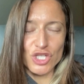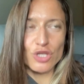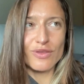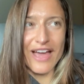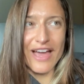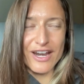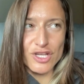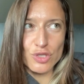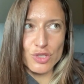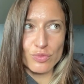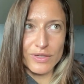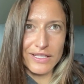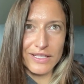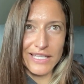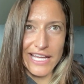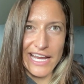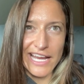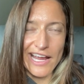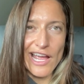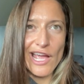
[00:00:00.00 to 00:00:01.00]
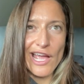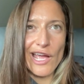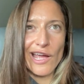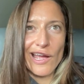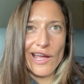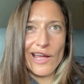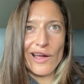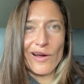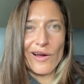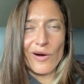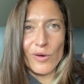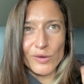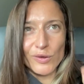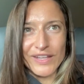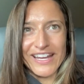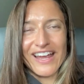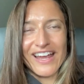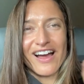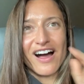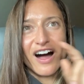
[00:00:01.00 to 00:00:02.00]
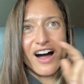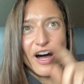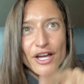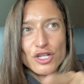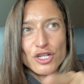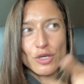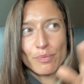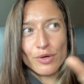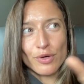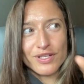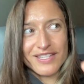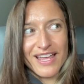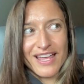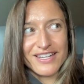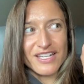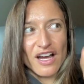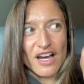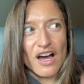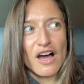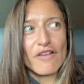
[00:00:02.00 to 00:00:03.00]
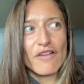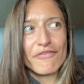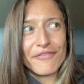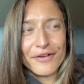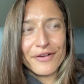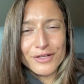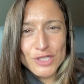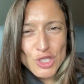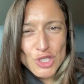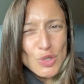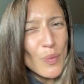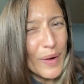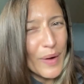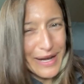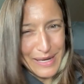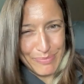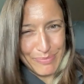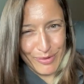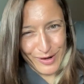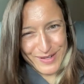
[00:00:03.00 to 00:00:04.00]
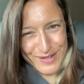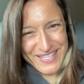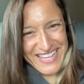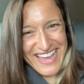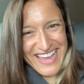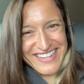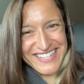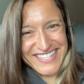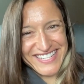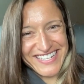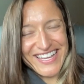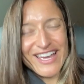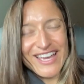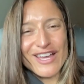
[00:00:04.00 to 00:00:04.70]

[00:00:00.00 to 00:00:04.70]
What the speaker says: So that is really only 100% of 20%.